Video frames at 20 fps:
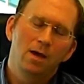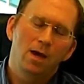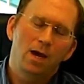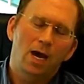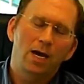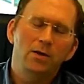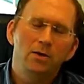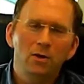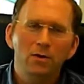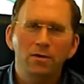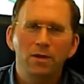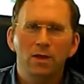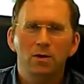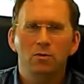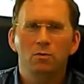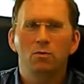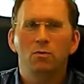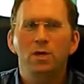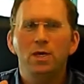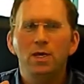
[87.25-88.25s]
I know that
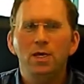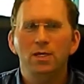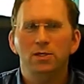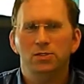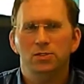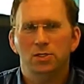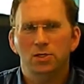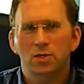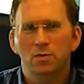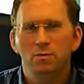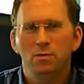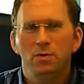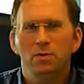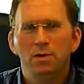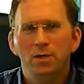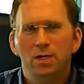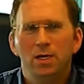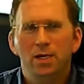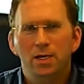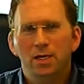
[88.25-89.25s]
we as a
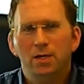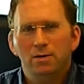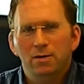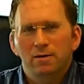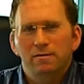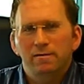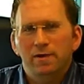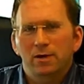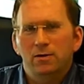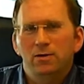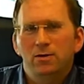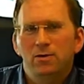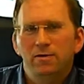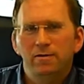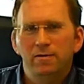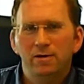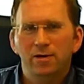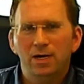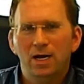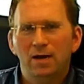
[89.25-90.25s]
community here in
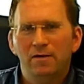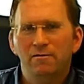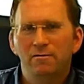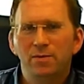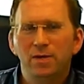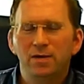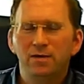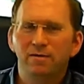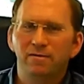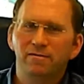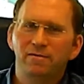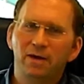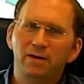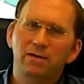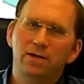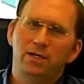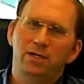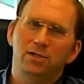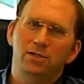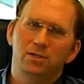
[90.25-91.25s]
Vancouver have been
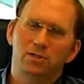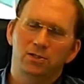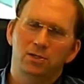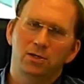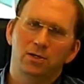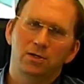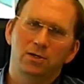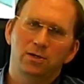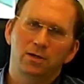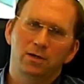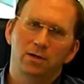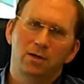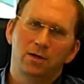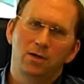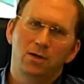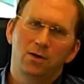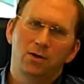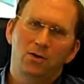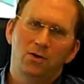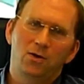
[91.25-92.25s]
very concerned
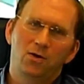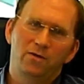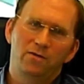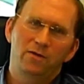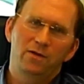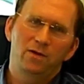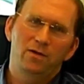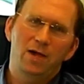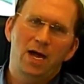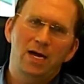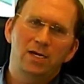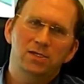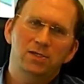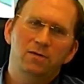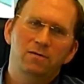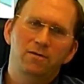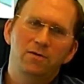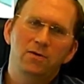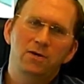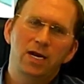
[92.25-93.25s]
over the last
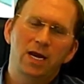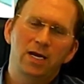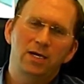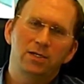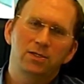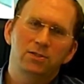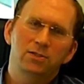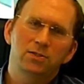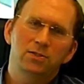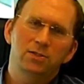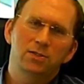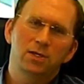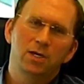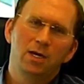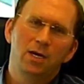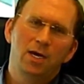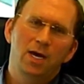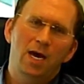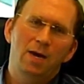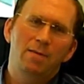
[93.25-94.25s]
few days
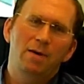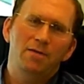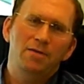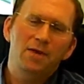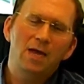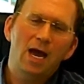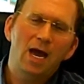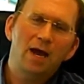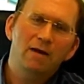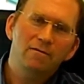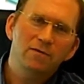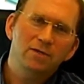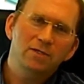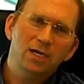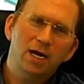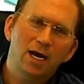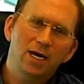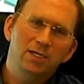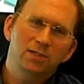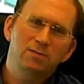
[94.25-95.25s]
about the
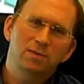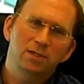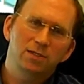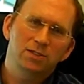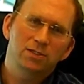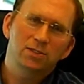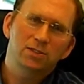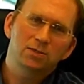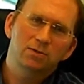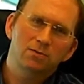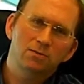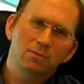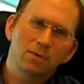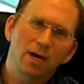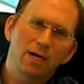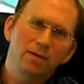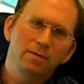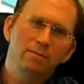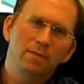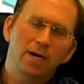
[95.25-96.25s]
advertisements
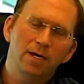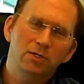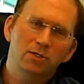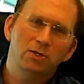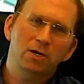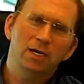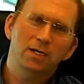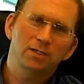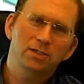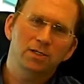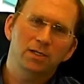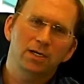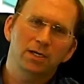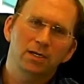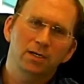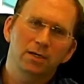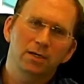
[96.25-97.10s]
run by Translink